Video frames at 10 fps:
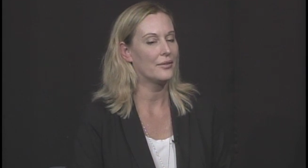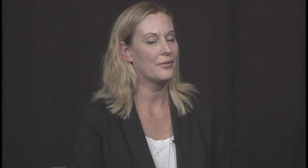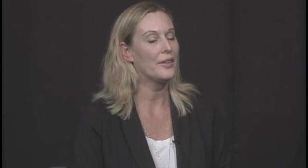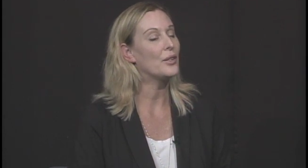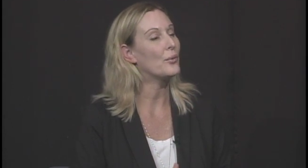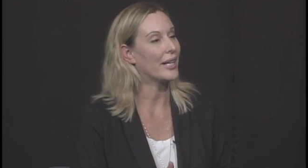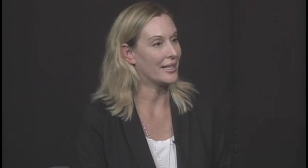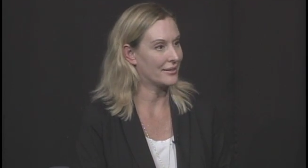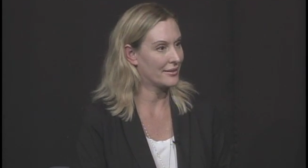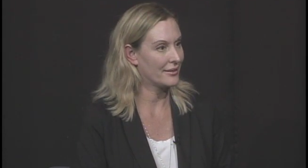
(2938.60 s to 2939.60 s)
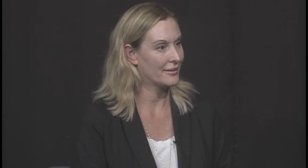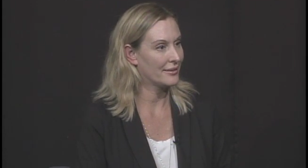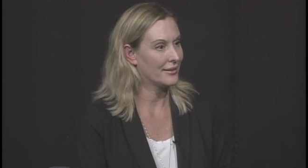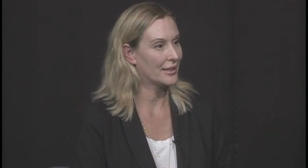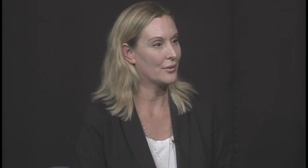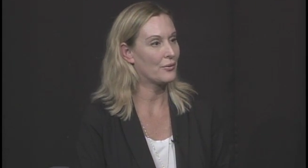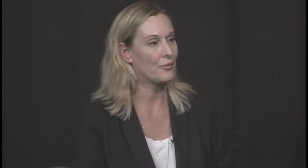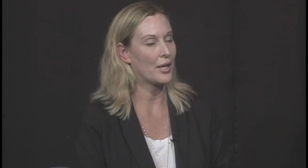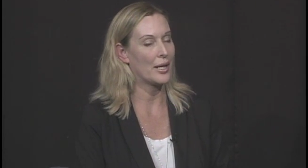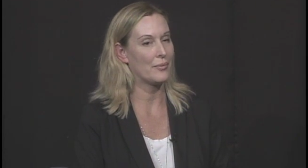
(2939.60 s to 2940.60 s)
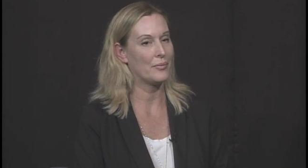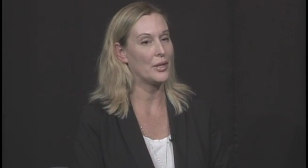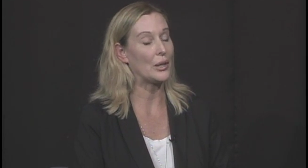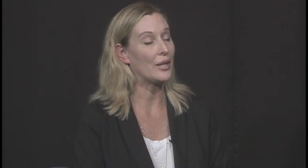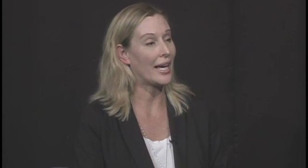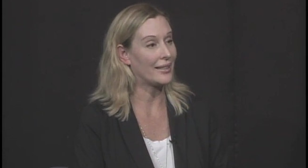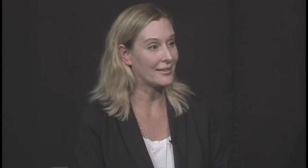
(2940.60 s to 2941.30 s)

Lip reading: fundraise from the United